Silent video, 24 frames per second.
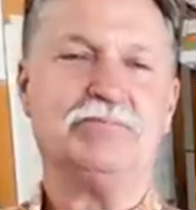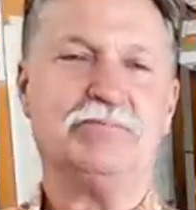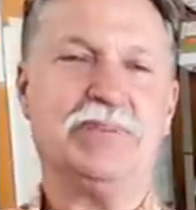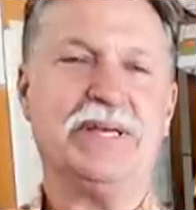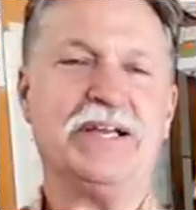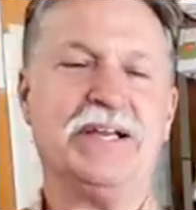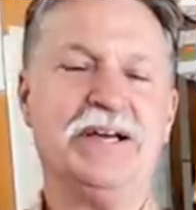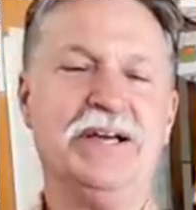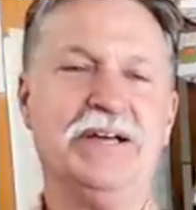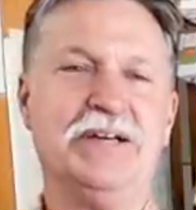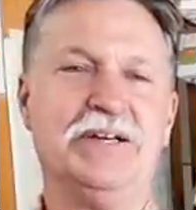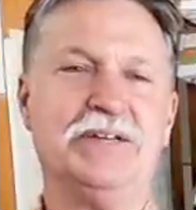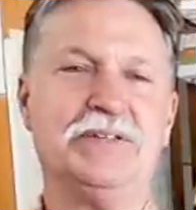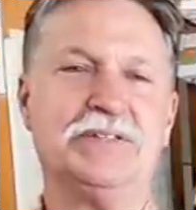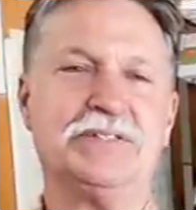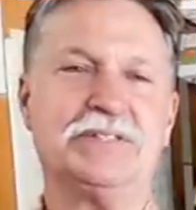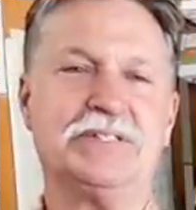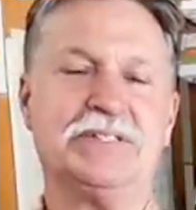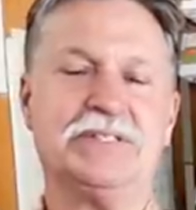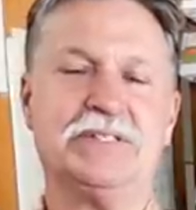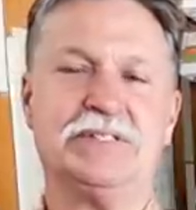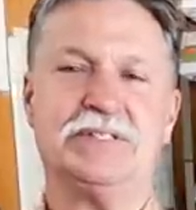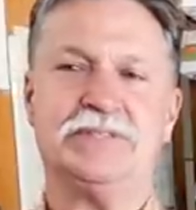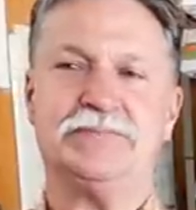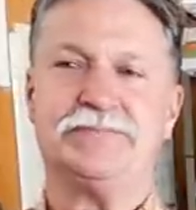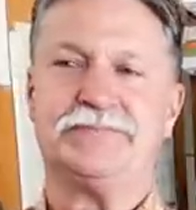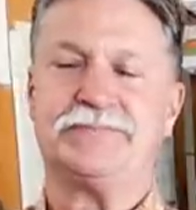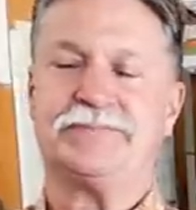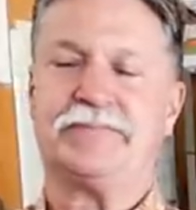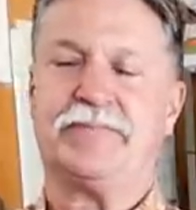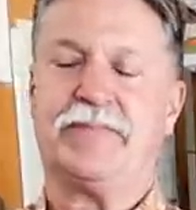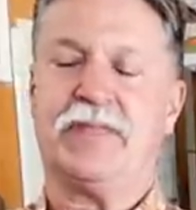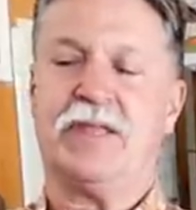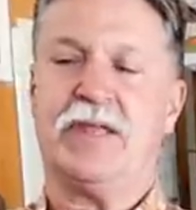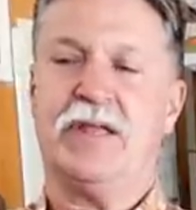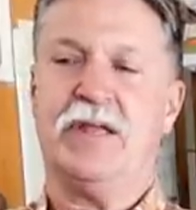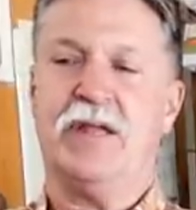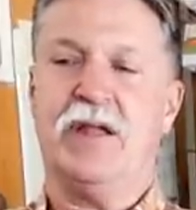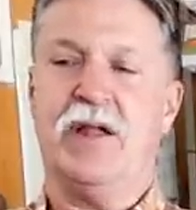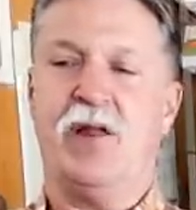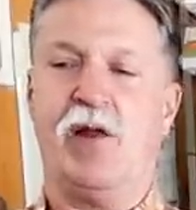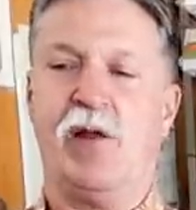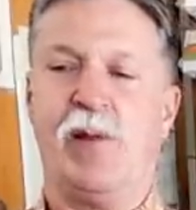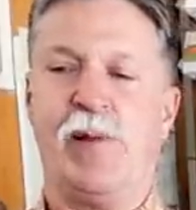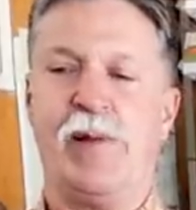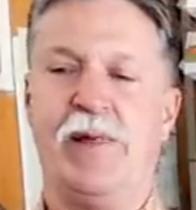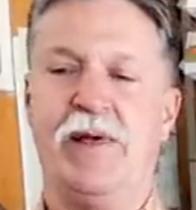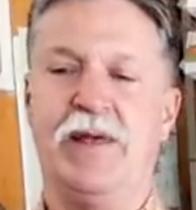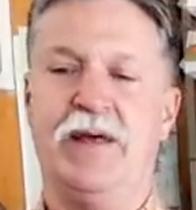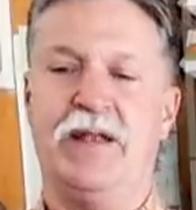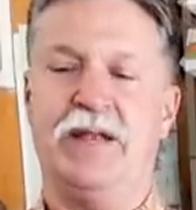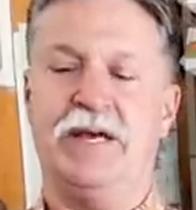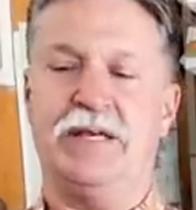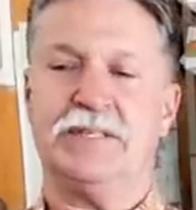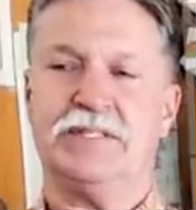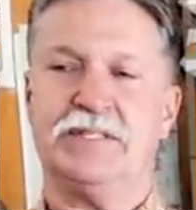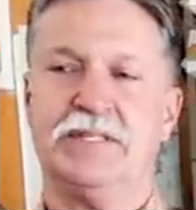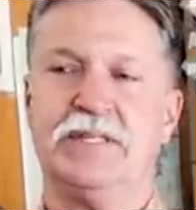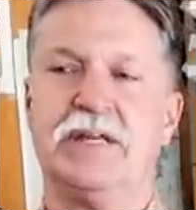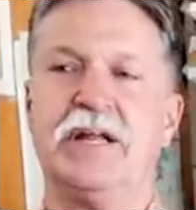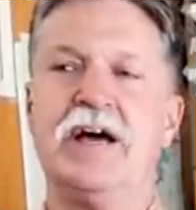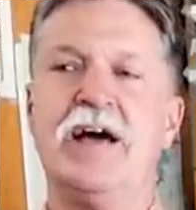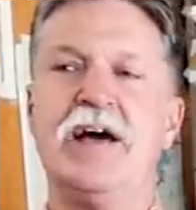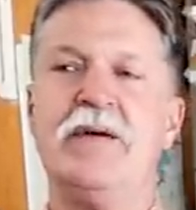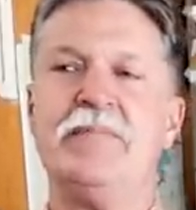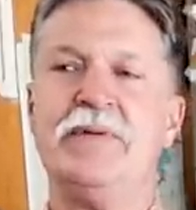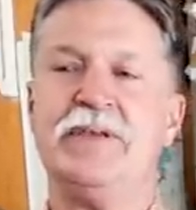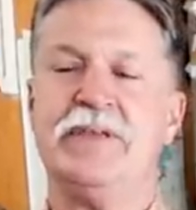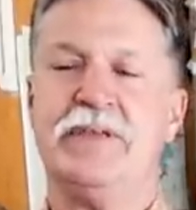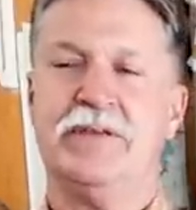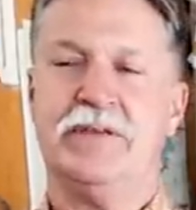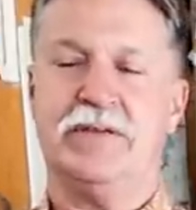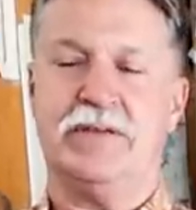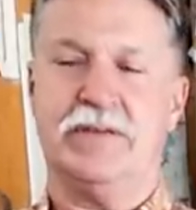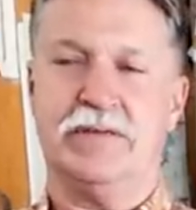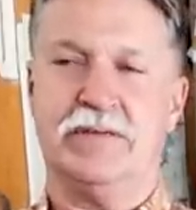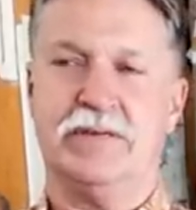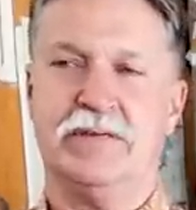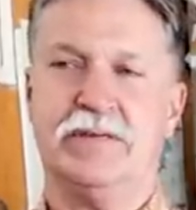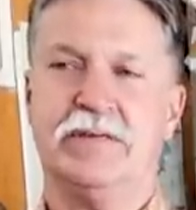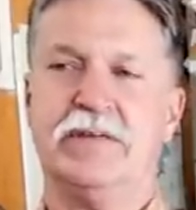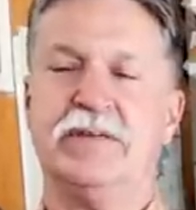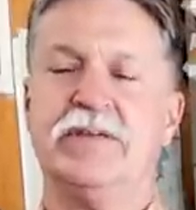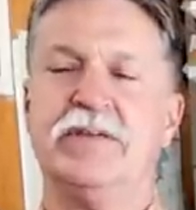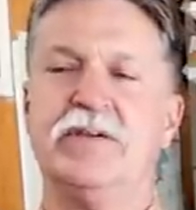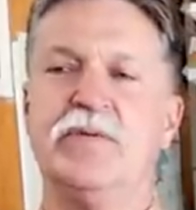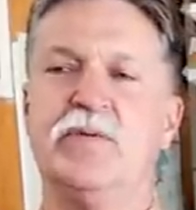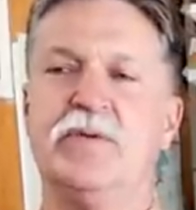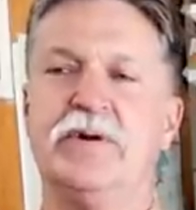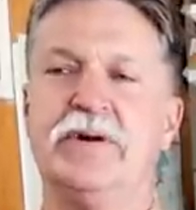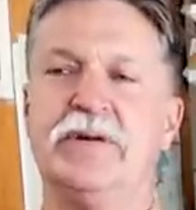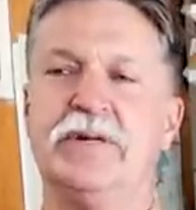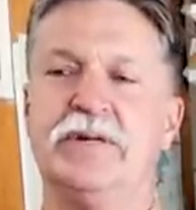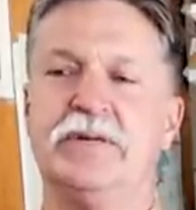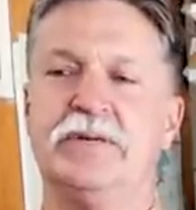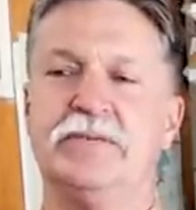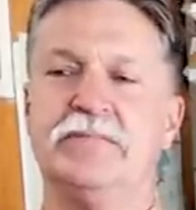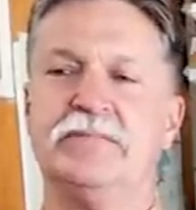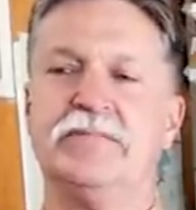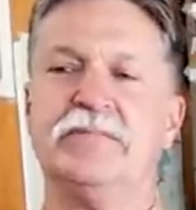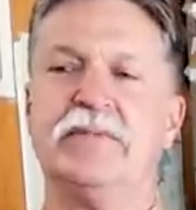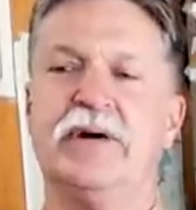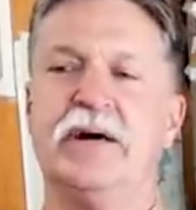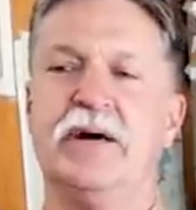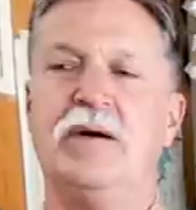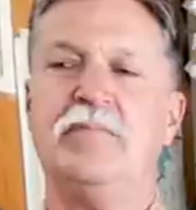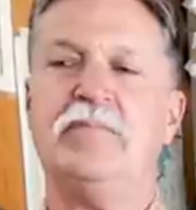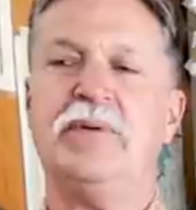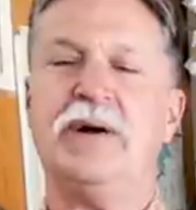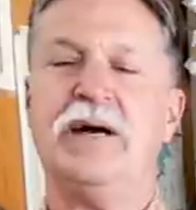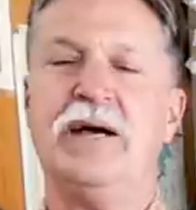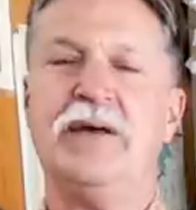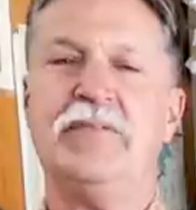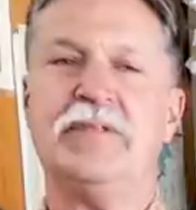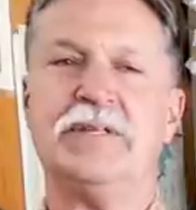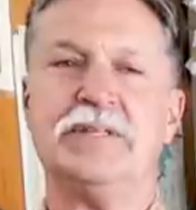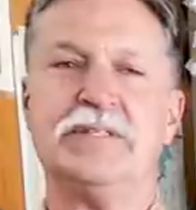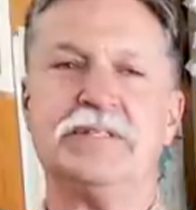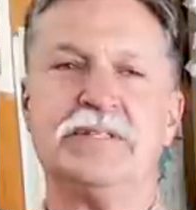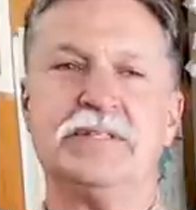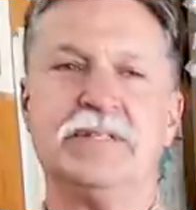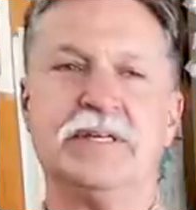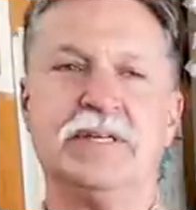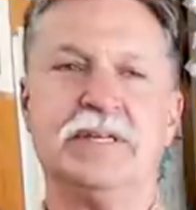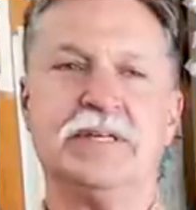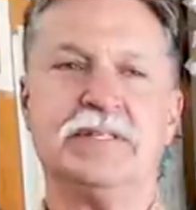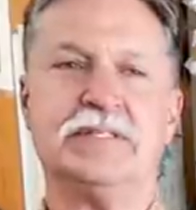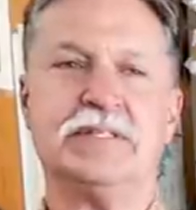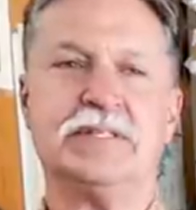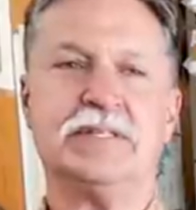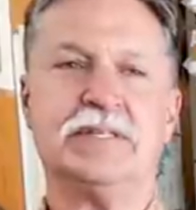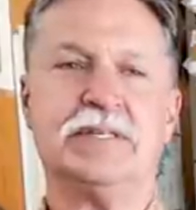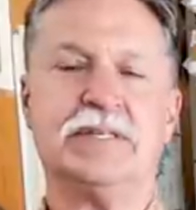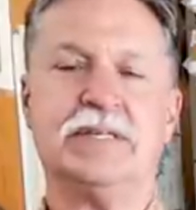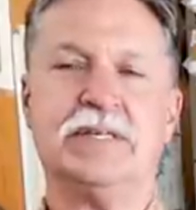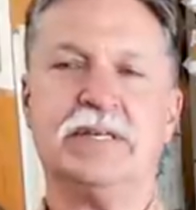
Big O's. And I said, Jaime, you want to, I'll buy these things.